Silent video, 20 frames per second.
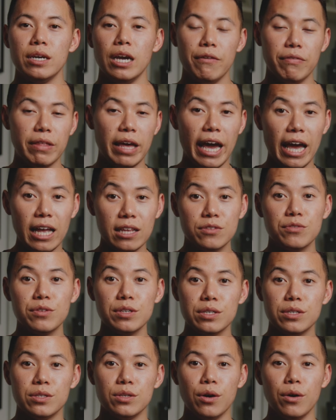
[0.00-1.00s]
If the answer
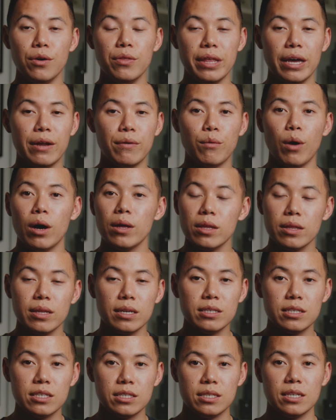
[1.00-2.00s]
is no, then rather
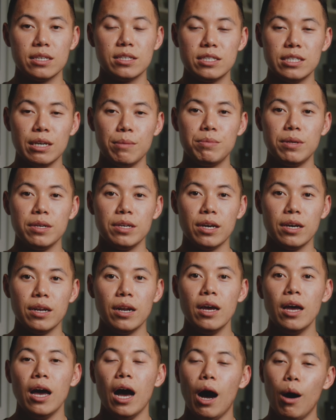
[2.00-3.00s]
than just accepting it,
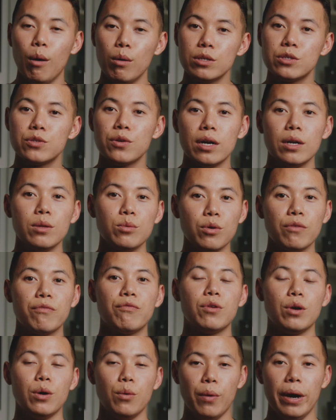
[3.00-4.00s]
I would try to look
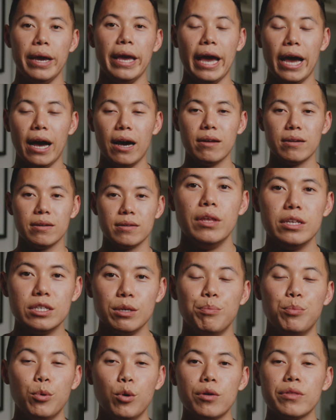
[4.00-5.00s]
for a way out. There's a
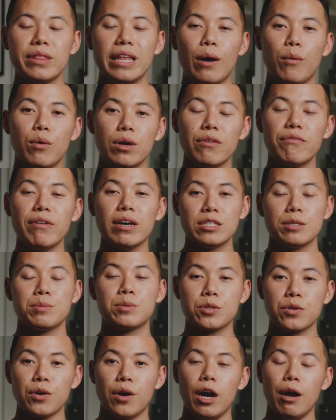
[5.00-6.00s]
book that one of our
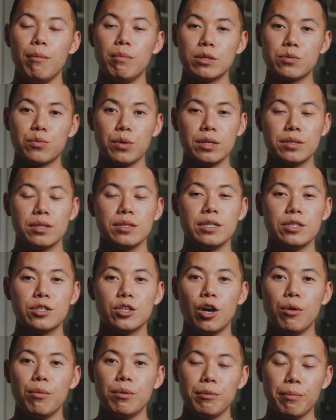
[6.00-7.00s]
subscribers recently
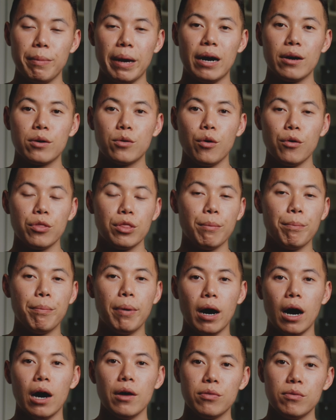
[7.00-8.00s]
told me about called The
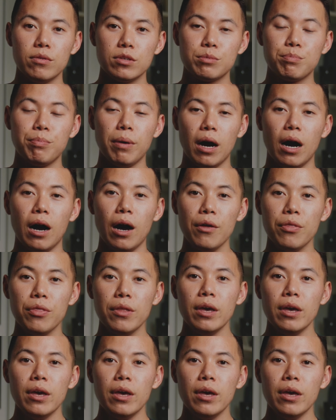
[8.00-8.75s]
Pathless Path,